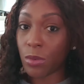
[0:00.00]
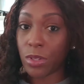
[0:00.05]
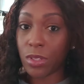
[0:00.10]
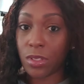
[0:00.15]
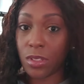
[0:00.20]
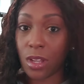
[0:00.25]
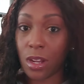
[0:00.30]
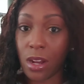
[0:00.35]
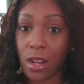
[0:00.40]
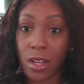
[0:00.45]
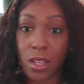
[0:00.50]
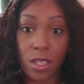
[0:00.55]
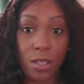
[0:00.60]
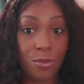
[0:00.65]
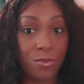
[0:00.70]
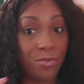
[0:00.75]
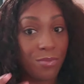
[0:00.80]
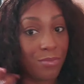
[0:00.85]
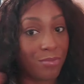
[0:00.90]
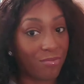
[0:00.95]
we
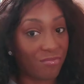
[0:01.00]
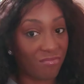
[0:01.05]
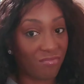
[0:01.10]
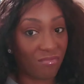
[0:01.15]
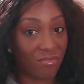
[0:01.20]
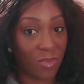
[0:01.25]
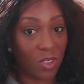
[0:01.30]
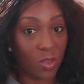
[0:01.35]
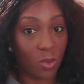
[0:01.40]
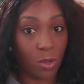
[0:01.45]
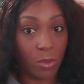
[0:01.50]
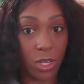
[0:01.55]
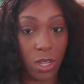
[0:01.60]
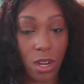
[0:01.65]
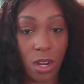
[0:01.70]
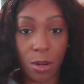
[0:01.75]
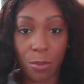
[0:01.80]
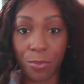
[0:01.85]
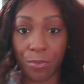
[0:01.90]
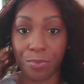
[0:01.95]
started. This is where
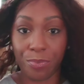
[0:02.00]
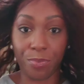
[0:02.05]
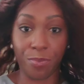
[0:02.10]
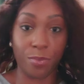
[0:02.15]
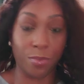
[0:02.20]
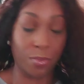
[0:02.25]
we are.